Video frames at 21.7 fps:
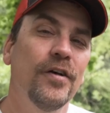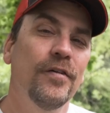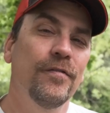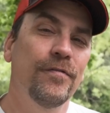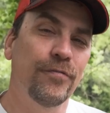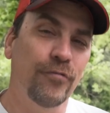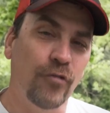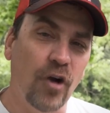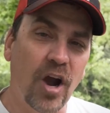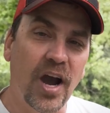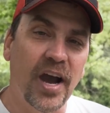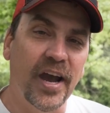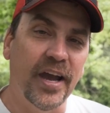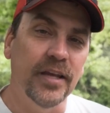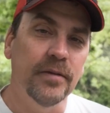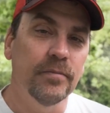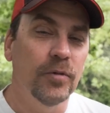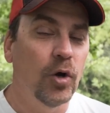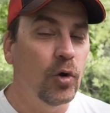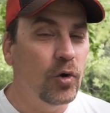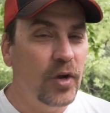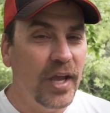fry.
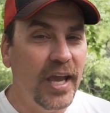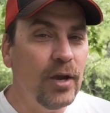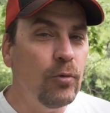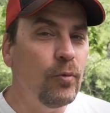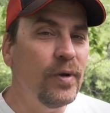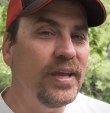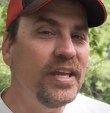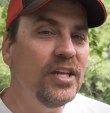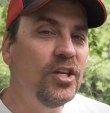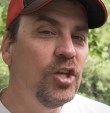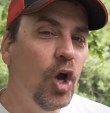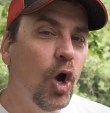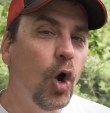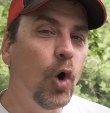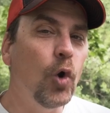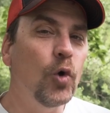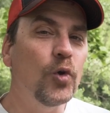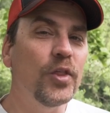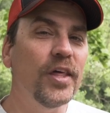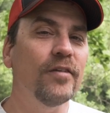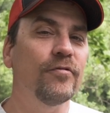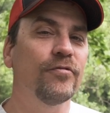Okay, we
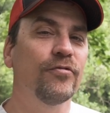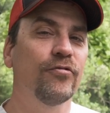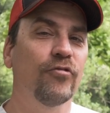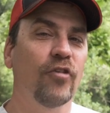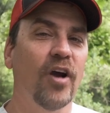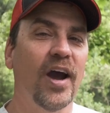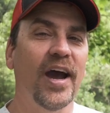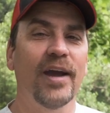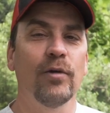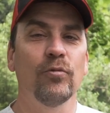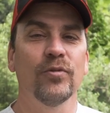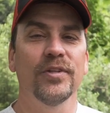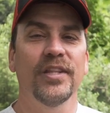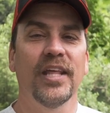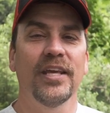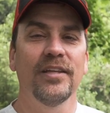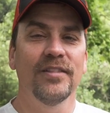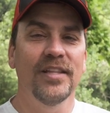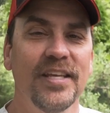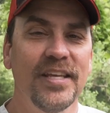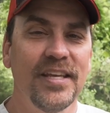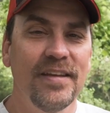know that fry, when they
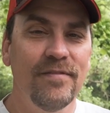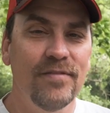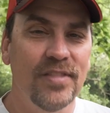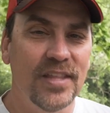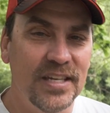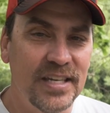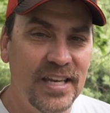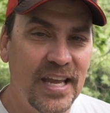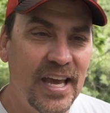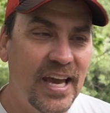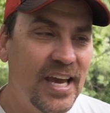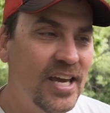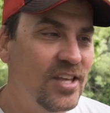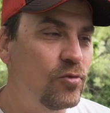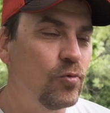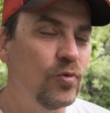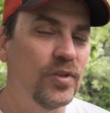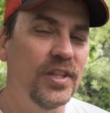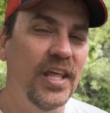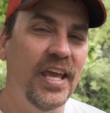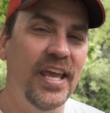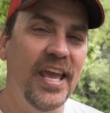leave the nest,
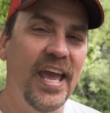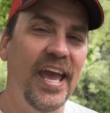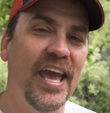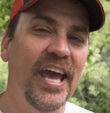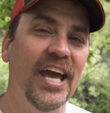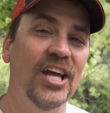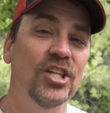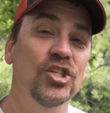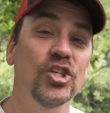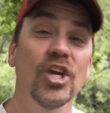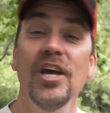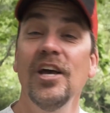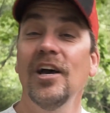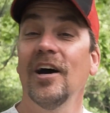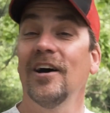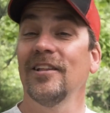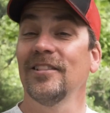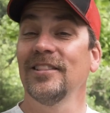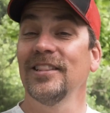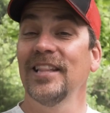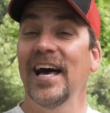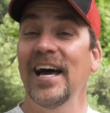when they hatch, a
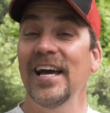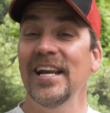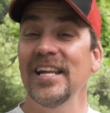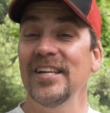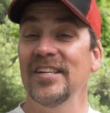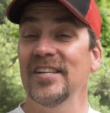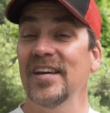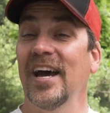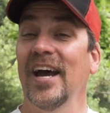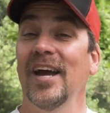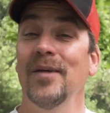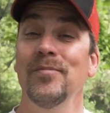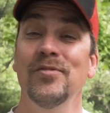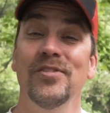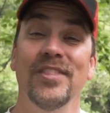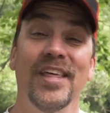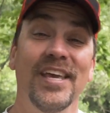lot of times